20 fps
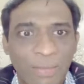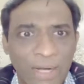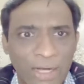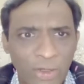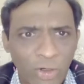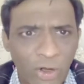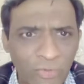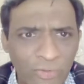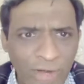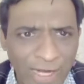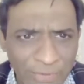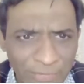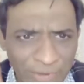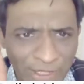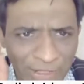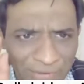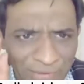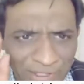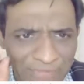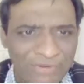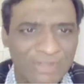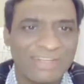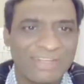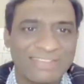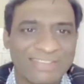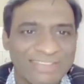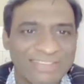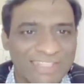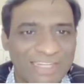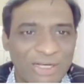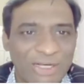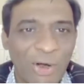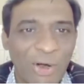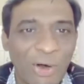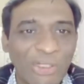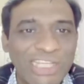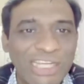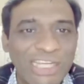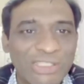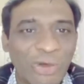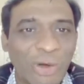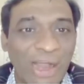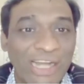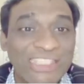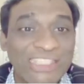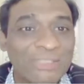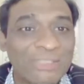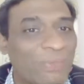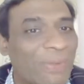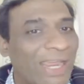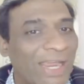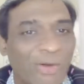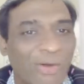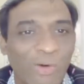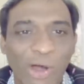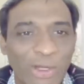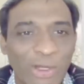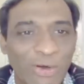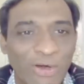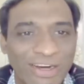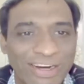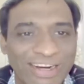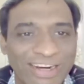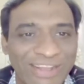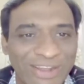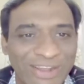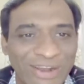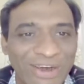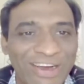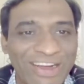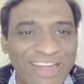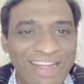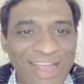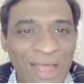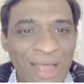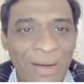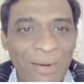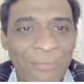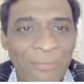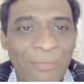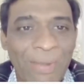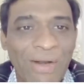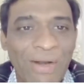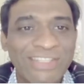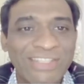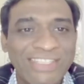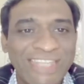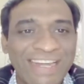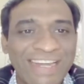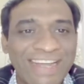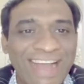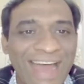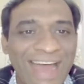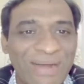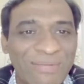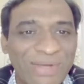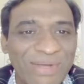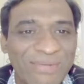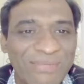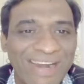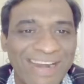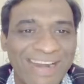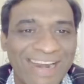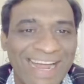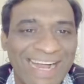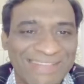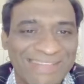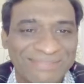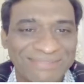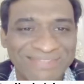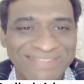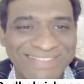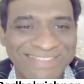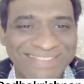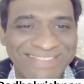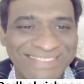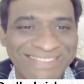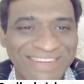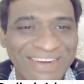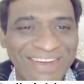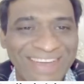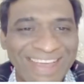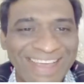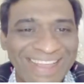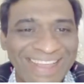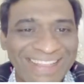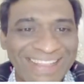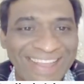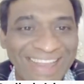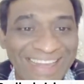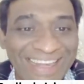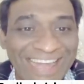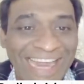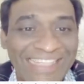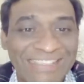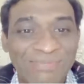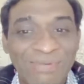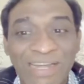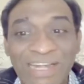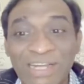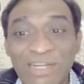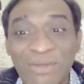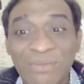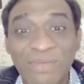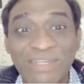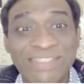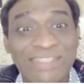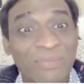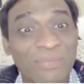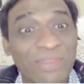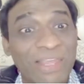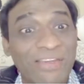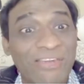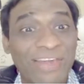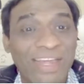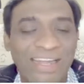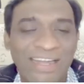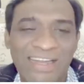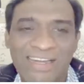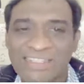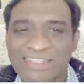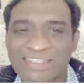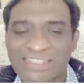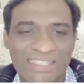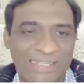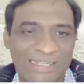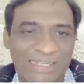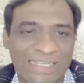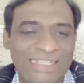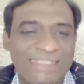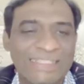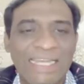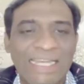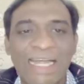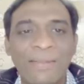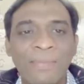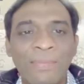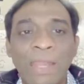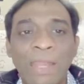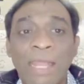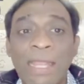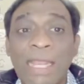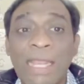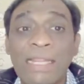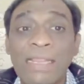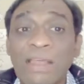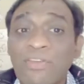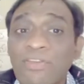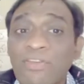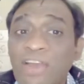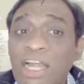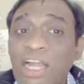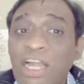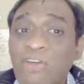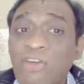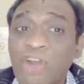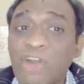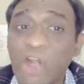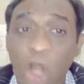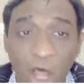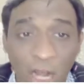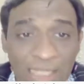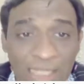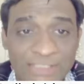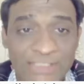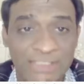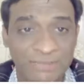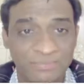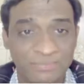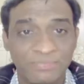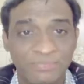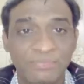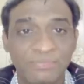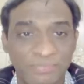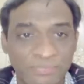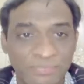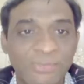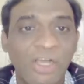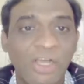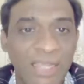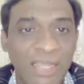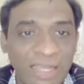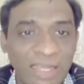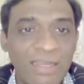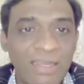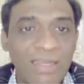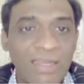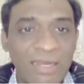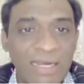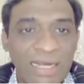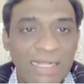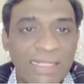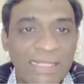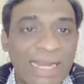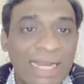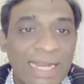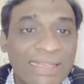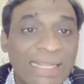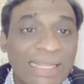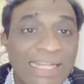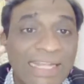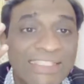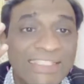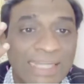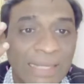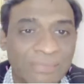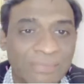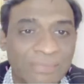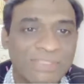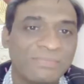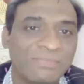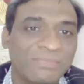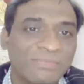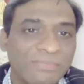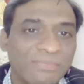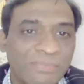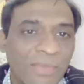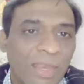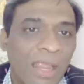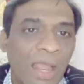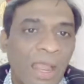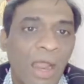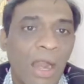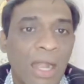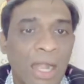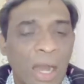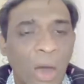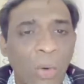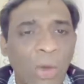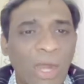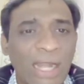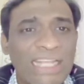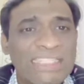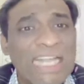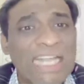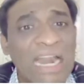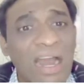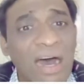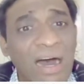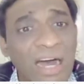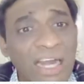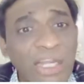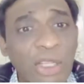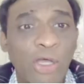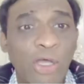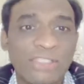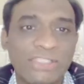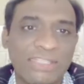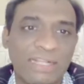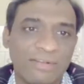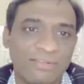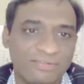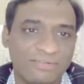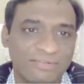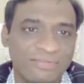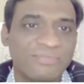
but it all wait, wait, wait, wait. Don't just go and speak what you heard, you know. pravachankar mat banna. Okay. Then he explained to me something very interesting. He said, in the field of knowledge, okay, there are three steps. Now, one is learn yourself.